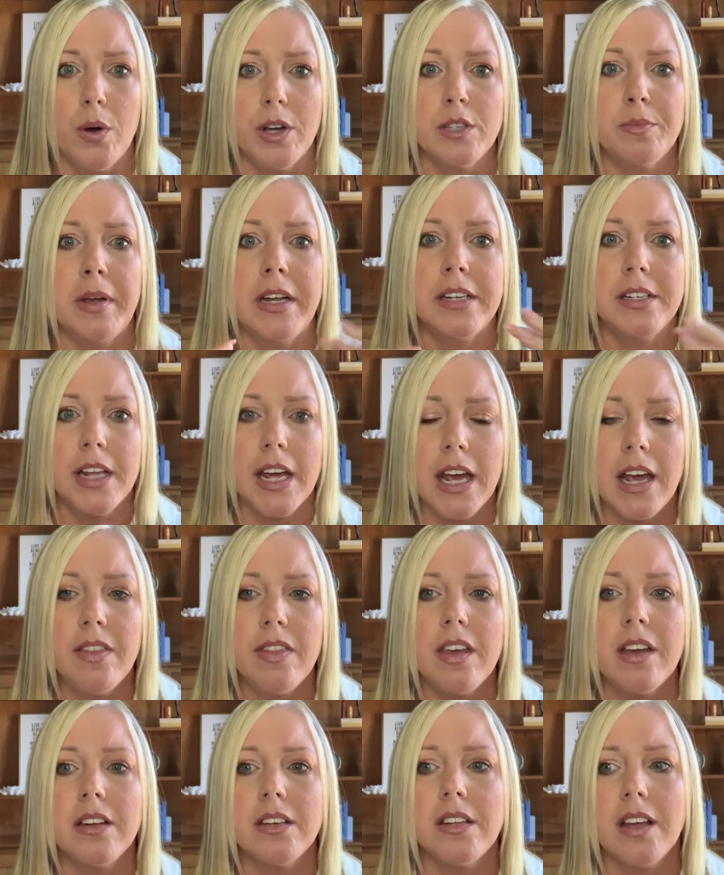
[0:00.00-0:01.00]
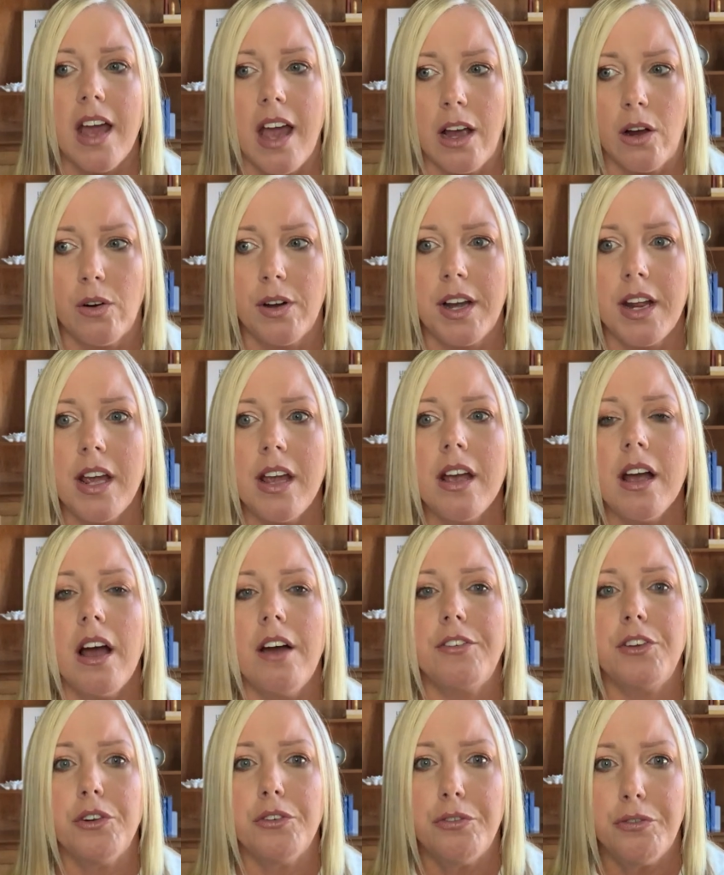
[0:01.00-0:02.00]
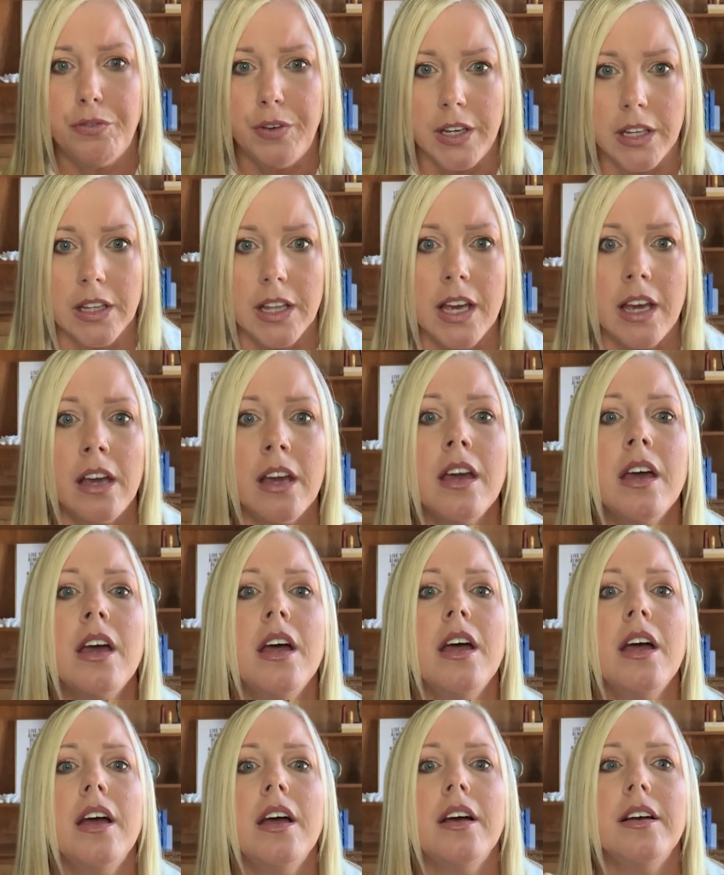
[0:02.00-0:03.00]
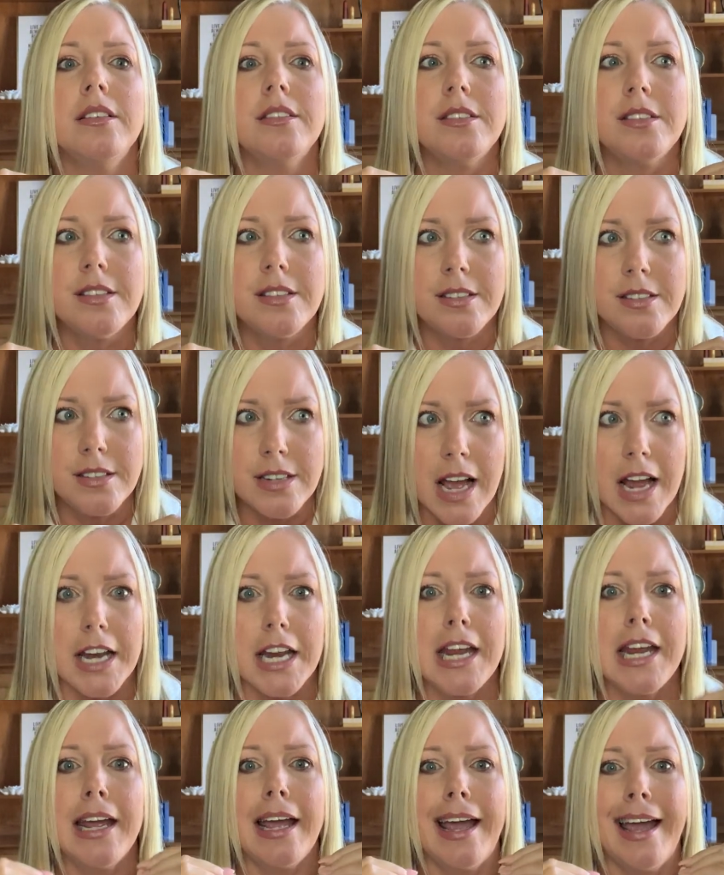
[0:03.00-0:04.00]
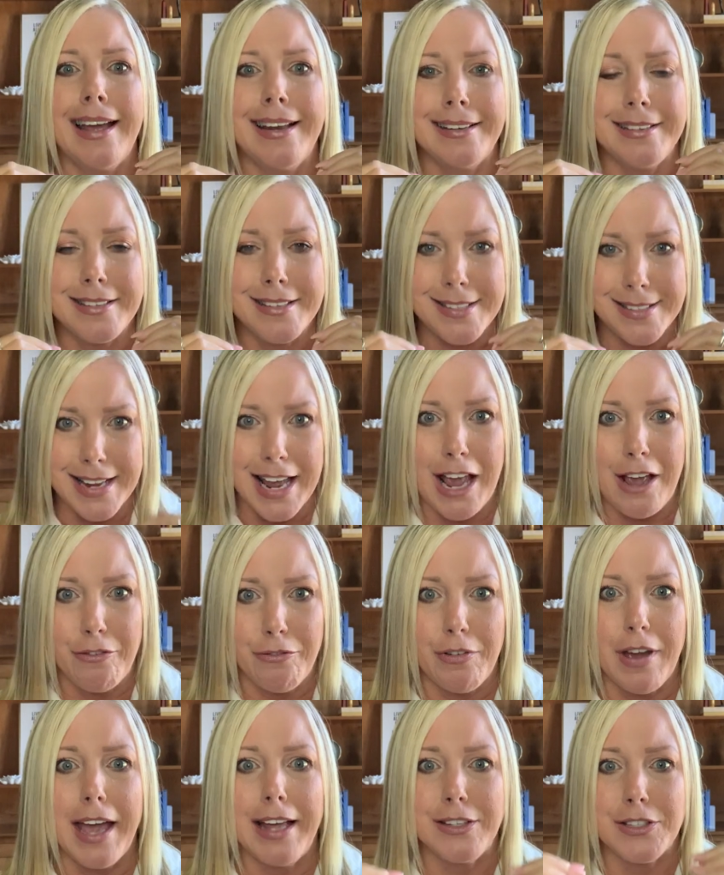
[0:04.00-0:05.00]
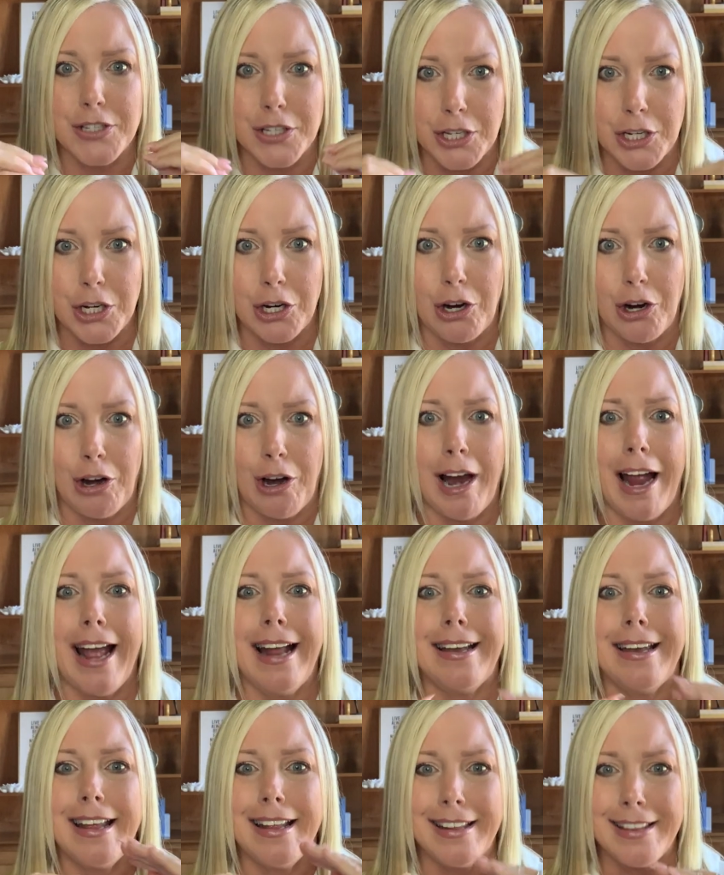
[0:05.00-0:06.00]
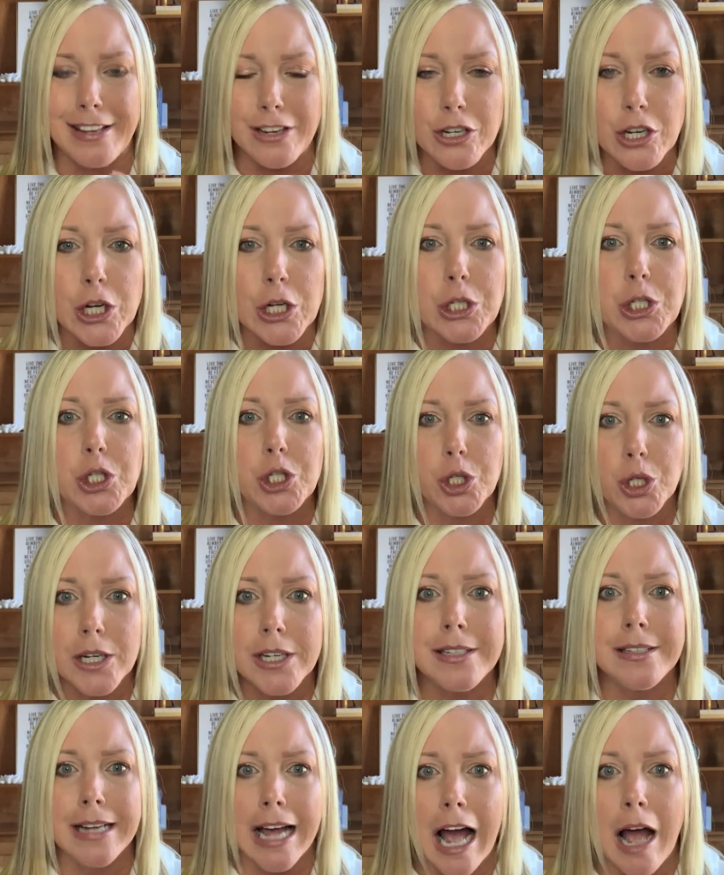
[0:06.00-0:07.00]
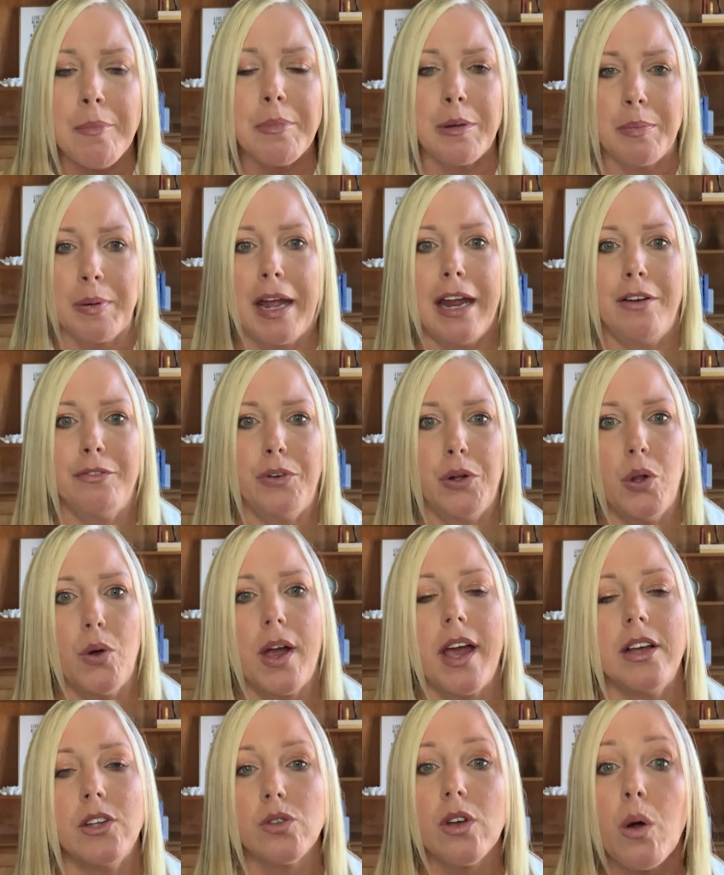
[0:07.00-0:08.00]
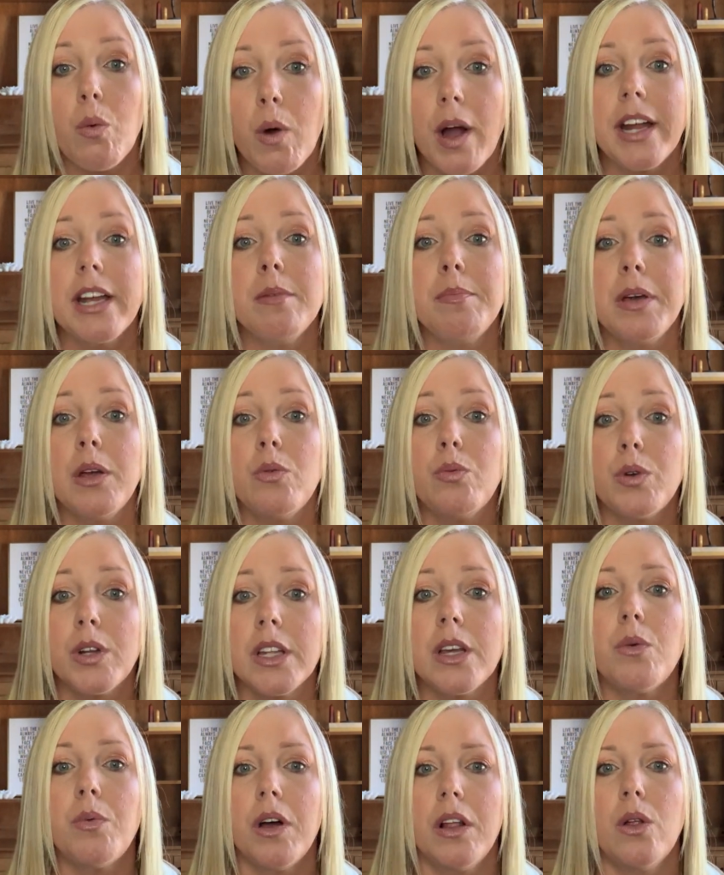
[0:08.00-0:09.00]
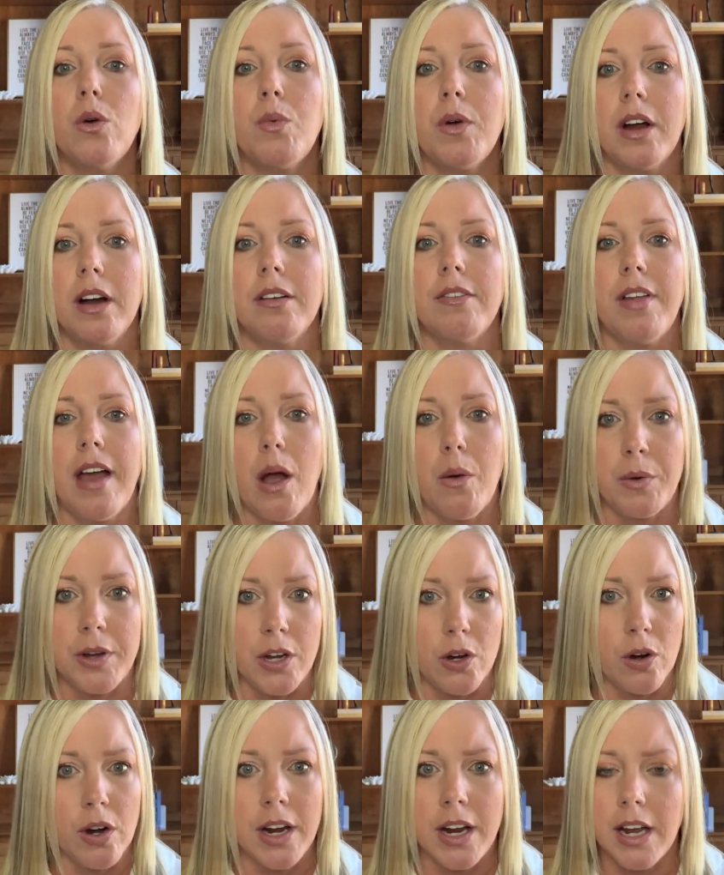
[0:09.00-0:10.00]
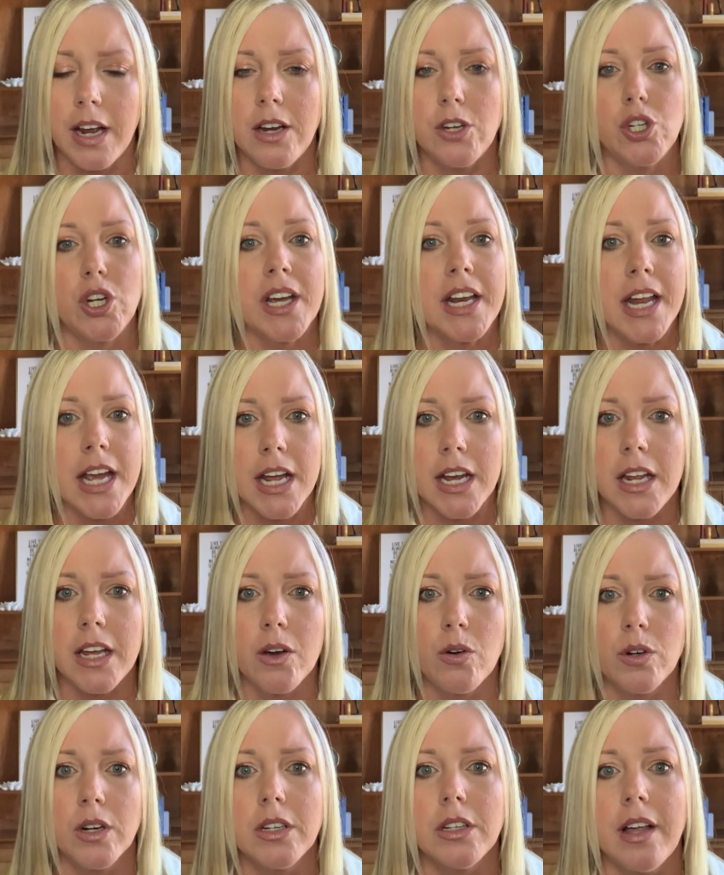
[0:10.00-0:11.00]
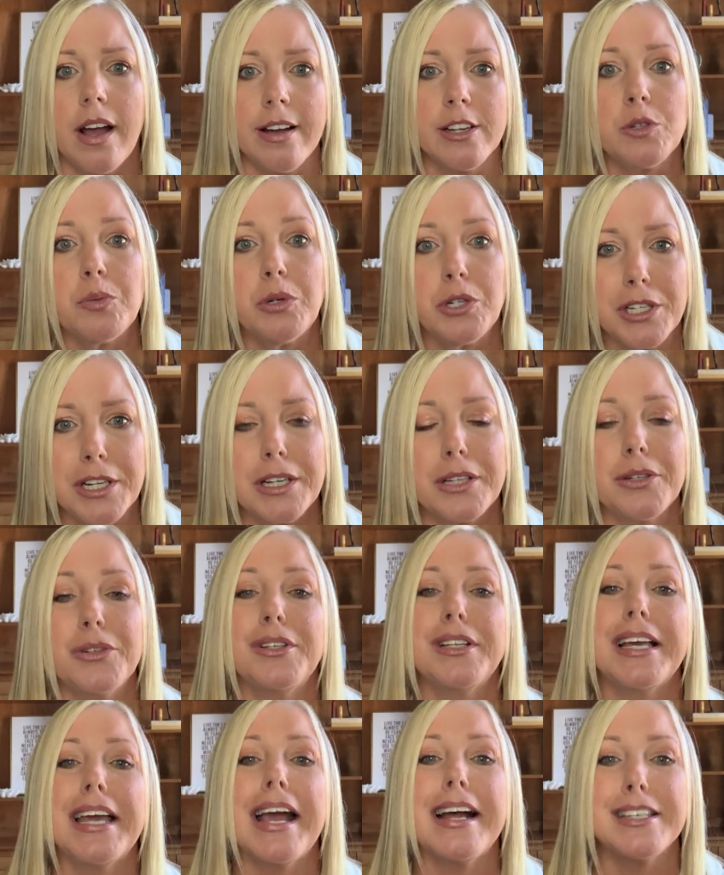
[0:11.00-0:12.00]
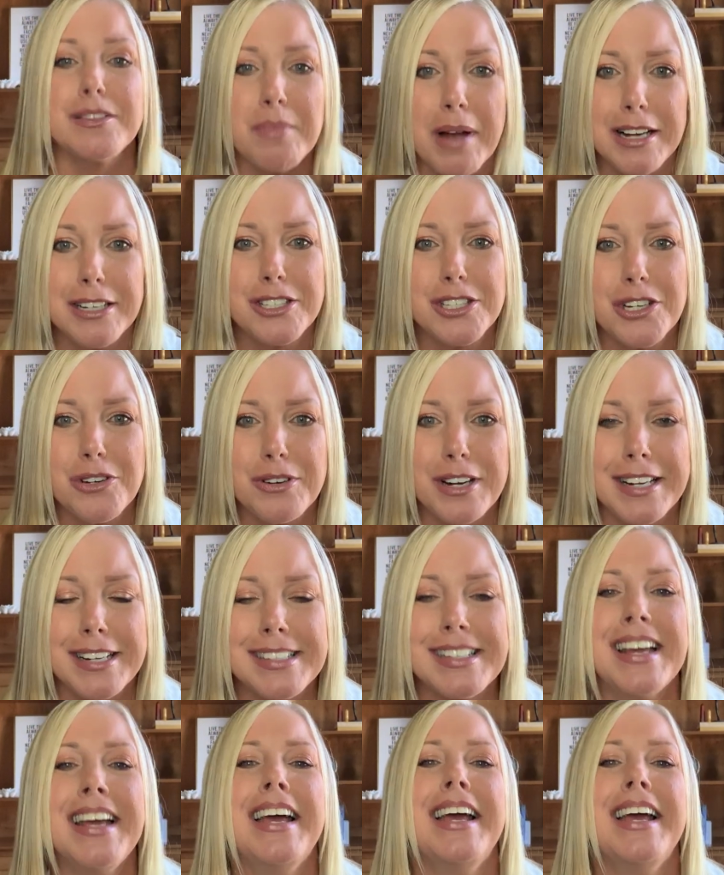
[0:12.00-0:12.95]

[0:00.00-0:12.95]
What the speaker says: maintain the integrity of your feeling steady and safe and secure, and it should not be painful. Okay, so I want you to be really well aware of that when you're engaging in any yoga class, particularly as my student.